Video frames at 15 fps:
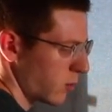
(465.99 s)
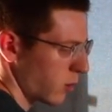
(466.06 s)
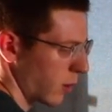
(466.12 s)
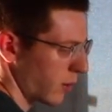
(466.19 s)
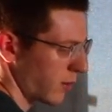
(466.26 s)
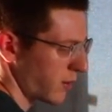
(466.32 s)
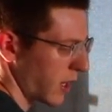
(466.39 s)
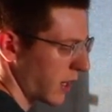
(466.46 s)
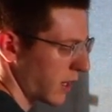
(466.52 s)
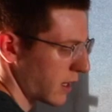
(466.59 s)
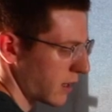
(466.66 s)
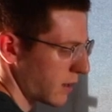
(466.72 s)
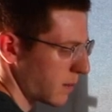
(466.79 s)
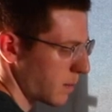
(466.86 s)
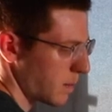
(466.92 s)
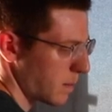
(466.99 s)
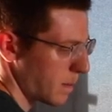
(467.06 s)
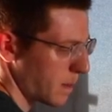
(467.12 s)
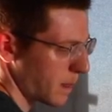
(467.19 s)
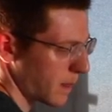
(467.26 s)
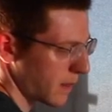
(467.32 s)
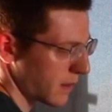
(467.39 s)
Well, we've got
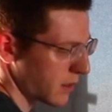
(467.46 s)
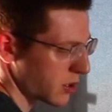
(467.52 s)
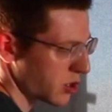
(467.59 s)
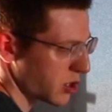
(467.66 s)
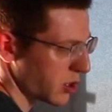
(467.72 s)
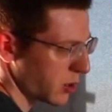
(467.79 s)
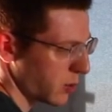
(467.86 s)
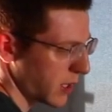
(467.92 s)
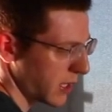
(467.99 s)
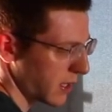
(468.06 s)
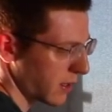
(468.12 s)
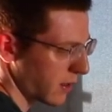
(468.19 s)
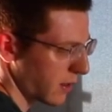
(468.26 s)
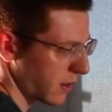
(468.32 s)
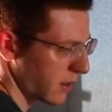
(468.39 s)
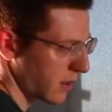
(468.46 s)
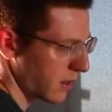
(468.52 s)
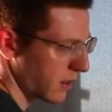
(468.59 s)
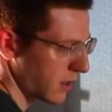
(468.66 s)
2 here,